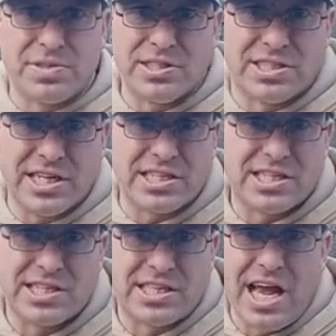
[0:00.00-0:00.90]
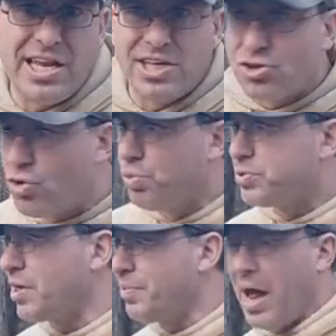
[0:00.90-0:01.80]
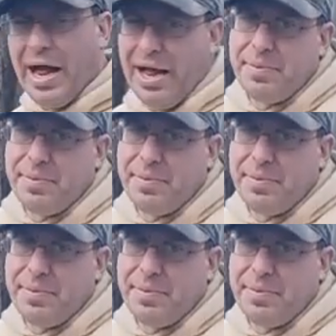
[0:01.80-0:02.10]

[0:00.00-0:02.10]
6 to 10 inch groups. I